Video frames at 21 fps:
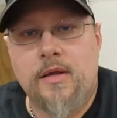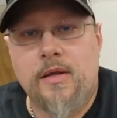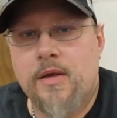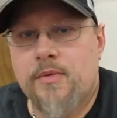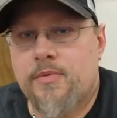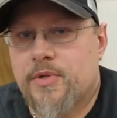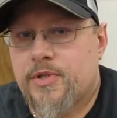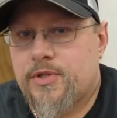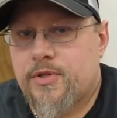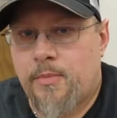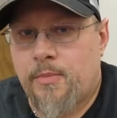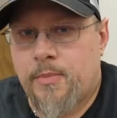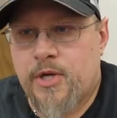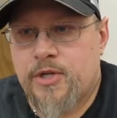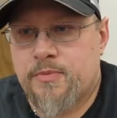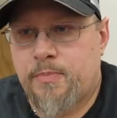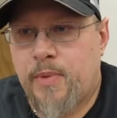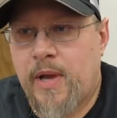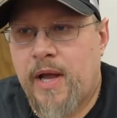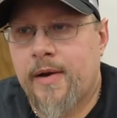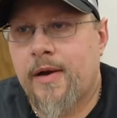It was so
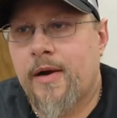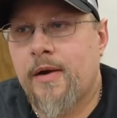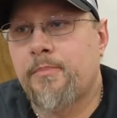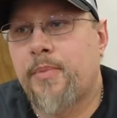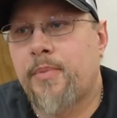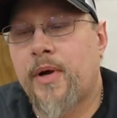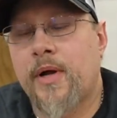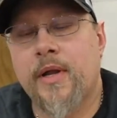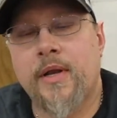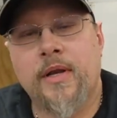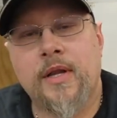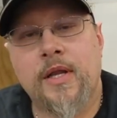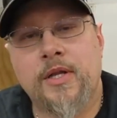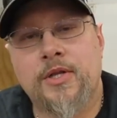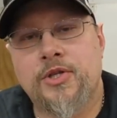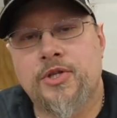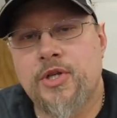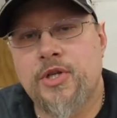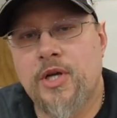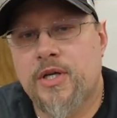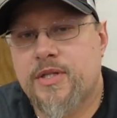much better, but
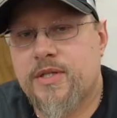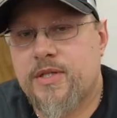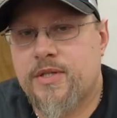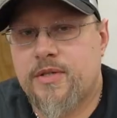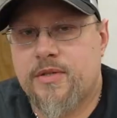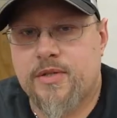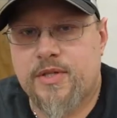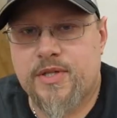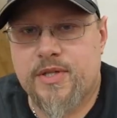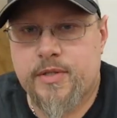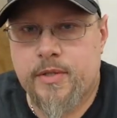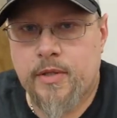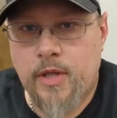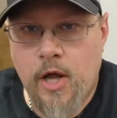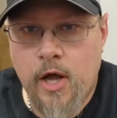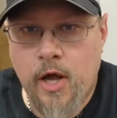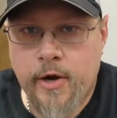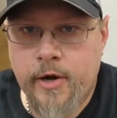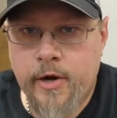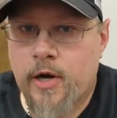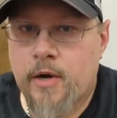it just
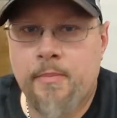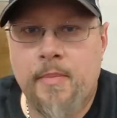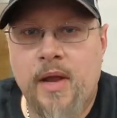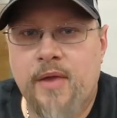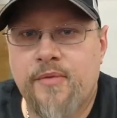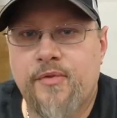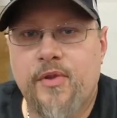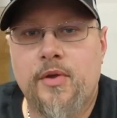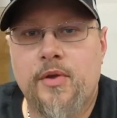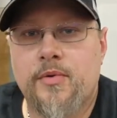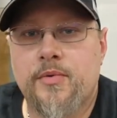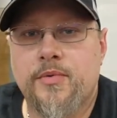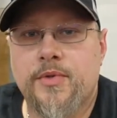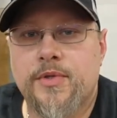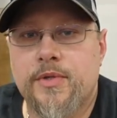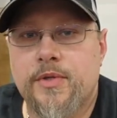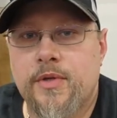slaughtered my views.